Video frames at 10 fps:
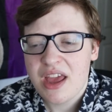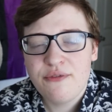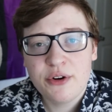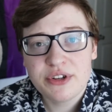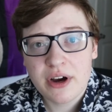
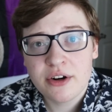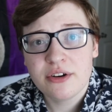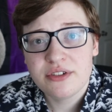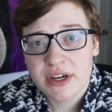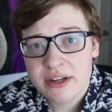If your
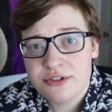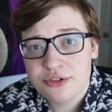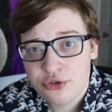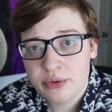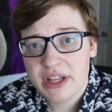daughter
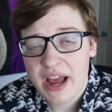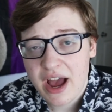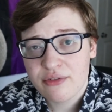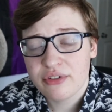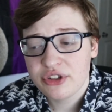does truly
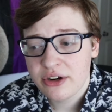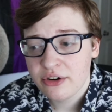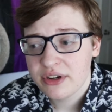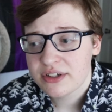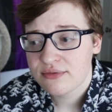have
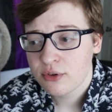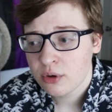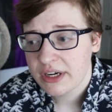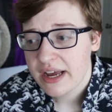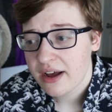gender
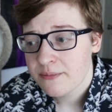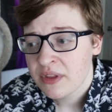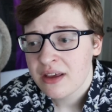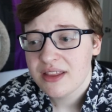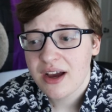dysphoria,
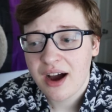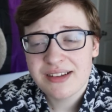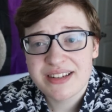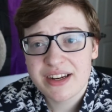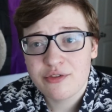the
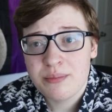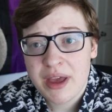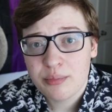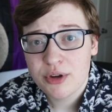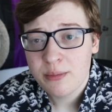onset of
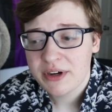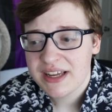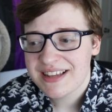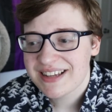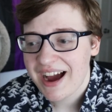male
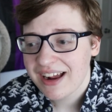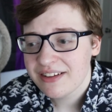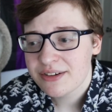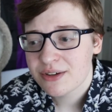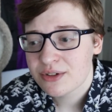puberty is
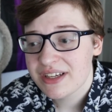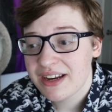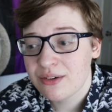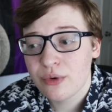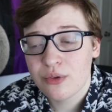highly
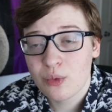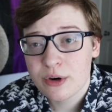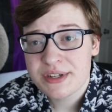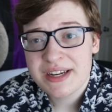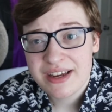associated with
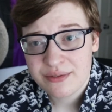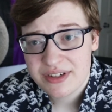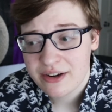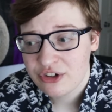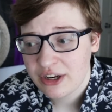worsening of
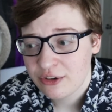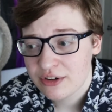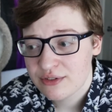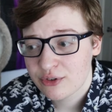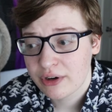said gender
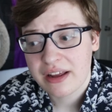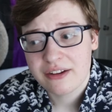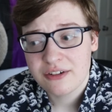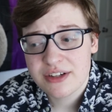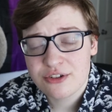
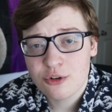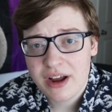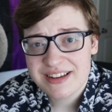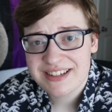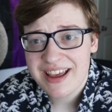dysphoria,
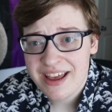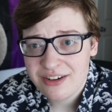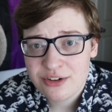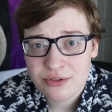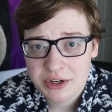distress,
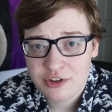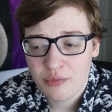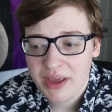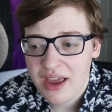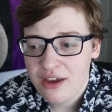and
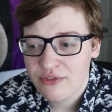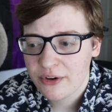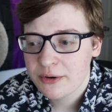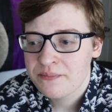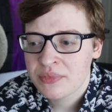destructive
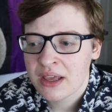behavior.